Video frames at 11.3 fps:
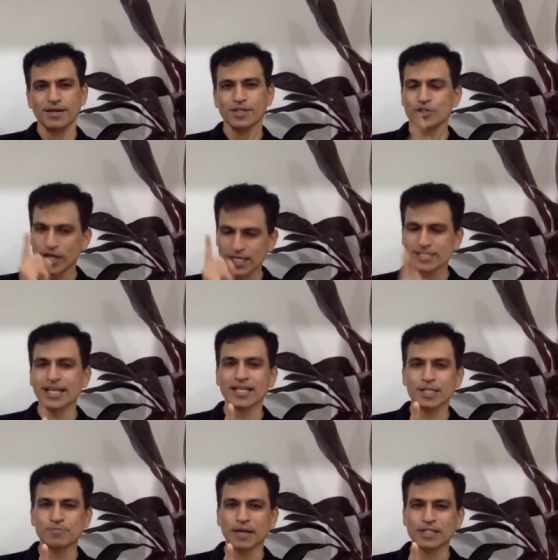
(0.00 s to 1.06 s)
So understand
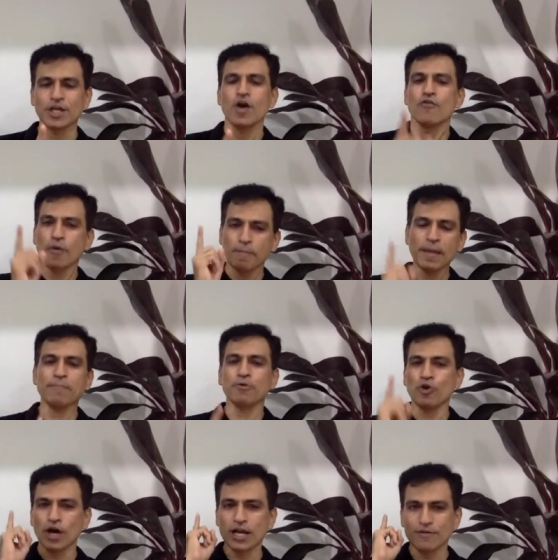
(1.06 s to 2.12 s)
this much. For people
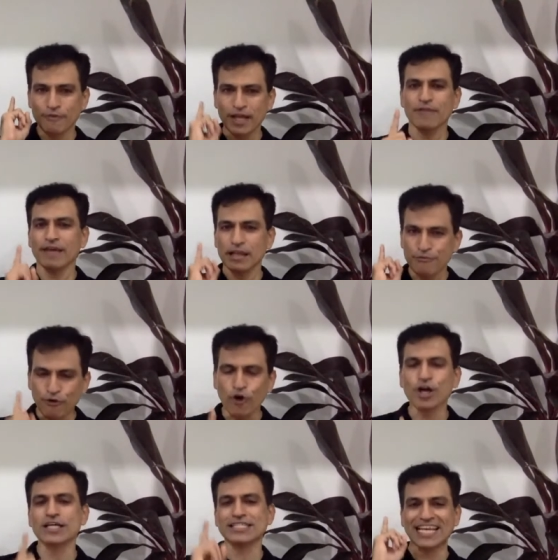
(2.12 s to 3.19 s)
who are very, very
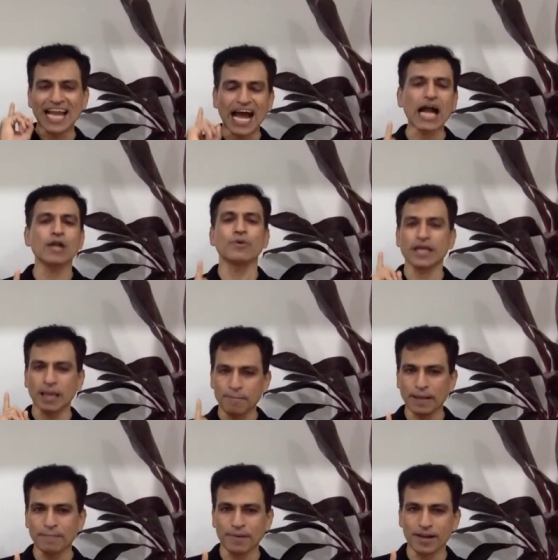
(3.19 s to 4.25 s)
focused and hardworking
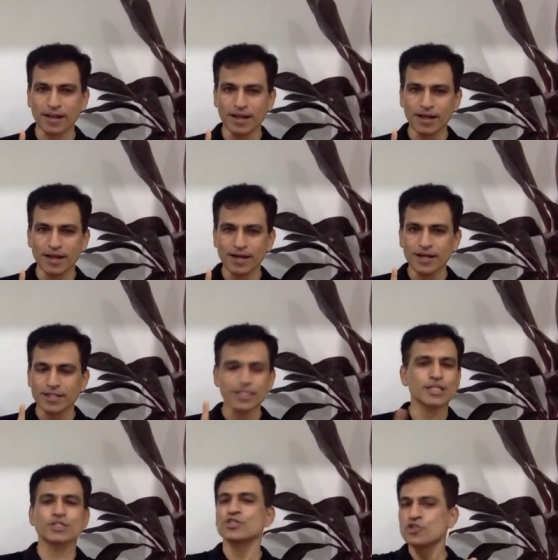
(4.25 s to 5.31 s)
people,
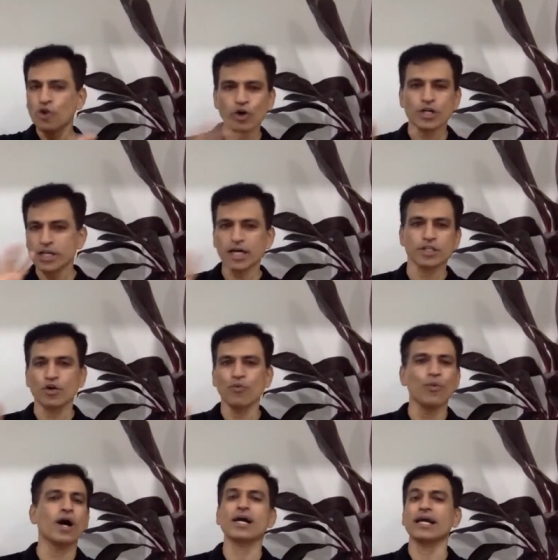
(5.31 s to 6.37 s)
there's no dearth of
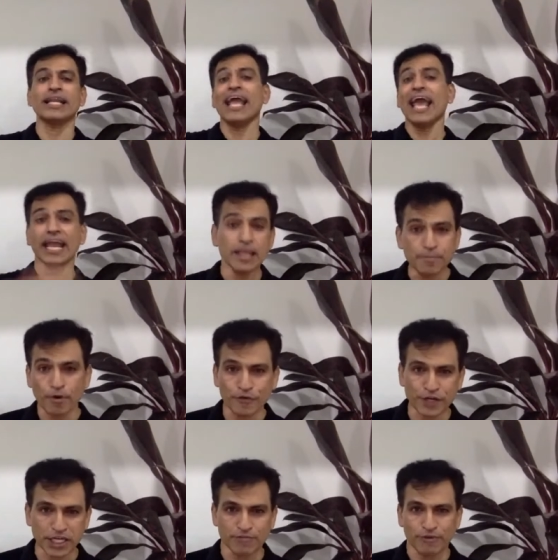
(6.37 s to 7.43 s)
work in any
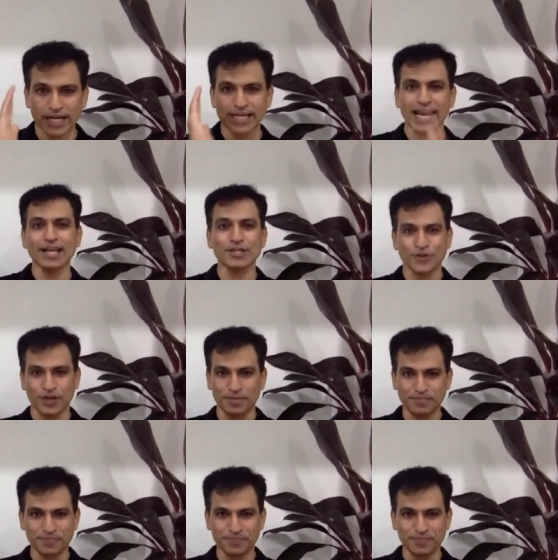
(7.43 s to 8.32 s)
profession. Forget dentistry.